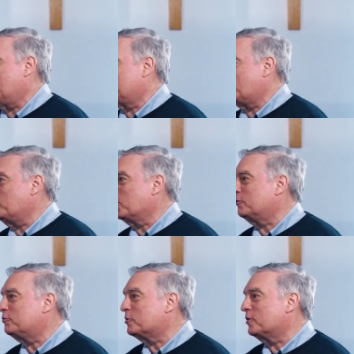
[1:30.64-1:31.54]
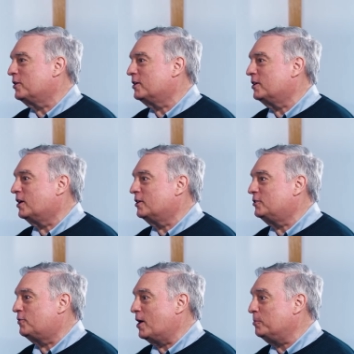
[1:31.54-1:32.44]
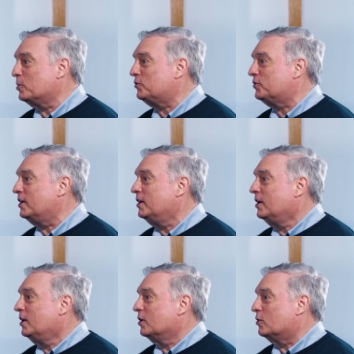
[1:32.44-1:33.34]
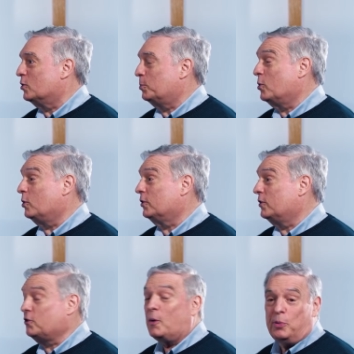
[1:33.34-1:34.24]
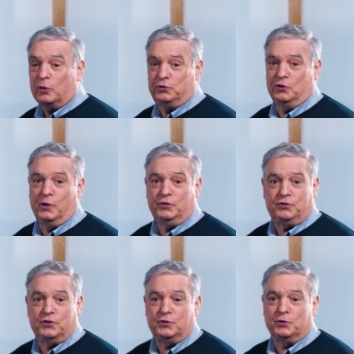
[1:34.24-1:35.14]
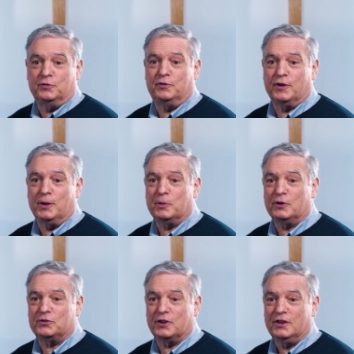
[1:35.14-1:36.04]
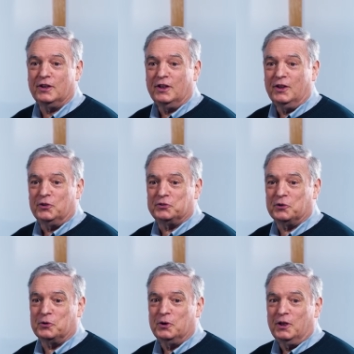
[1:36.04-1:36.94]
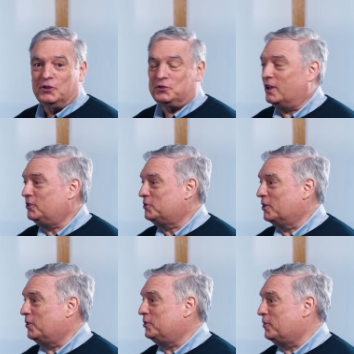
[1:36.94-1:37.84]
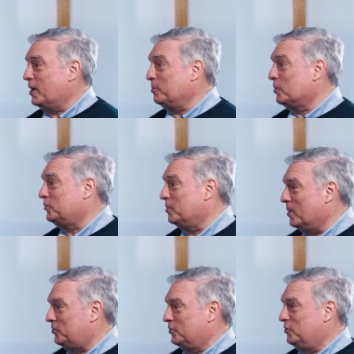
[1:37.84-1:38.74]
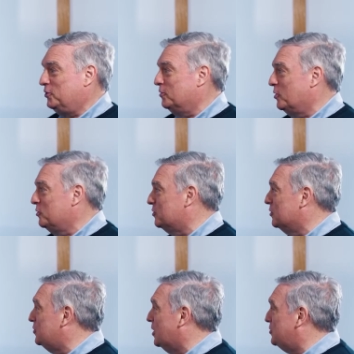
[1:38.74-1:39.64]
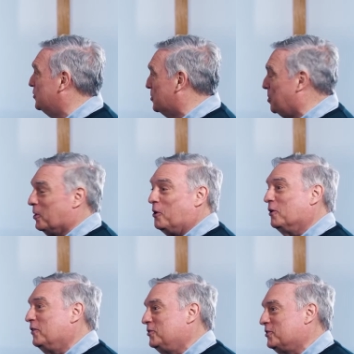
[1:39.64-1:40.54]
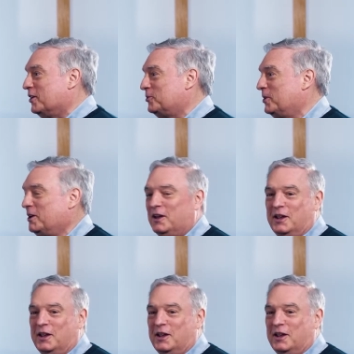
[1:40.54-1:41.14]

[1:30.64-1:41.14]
because I work for the uh, Divine Mercy group called the John Paul the Second Institute of Divine Mercy. So since uh, the Divine Mercy message and devotion touches upon all of these things, we,